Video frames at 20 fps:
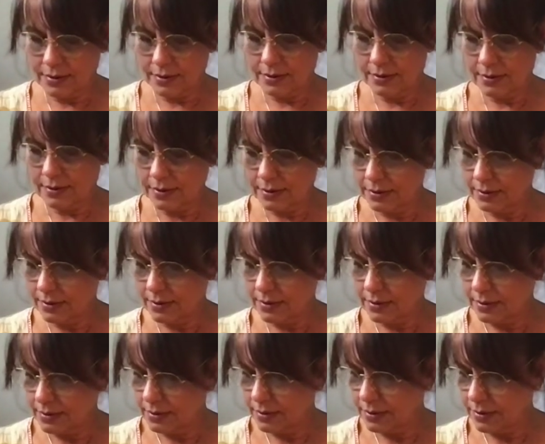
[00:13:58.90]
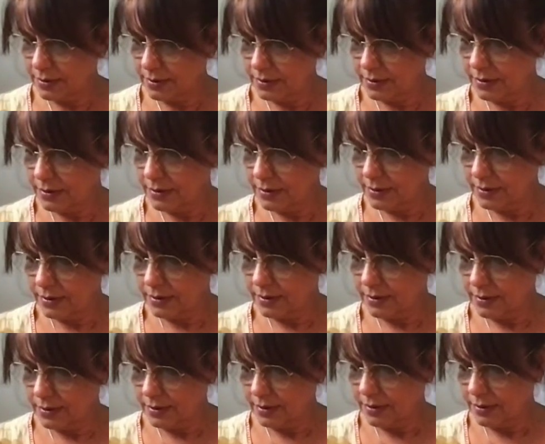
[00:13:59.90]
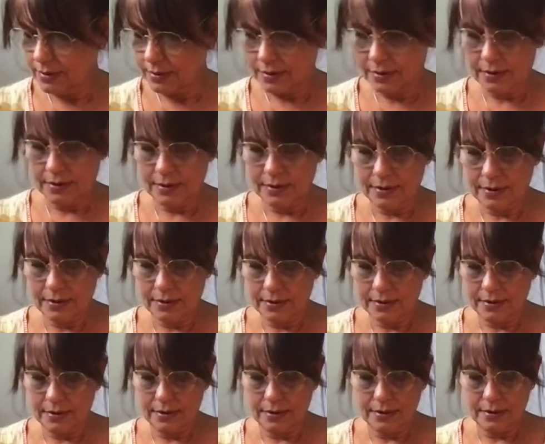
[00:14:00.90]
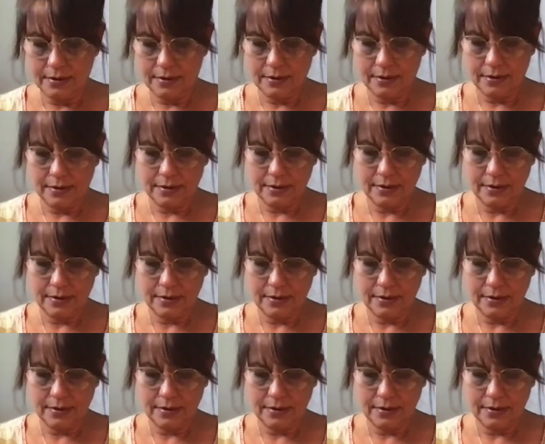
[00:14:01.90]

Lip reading: [no speech]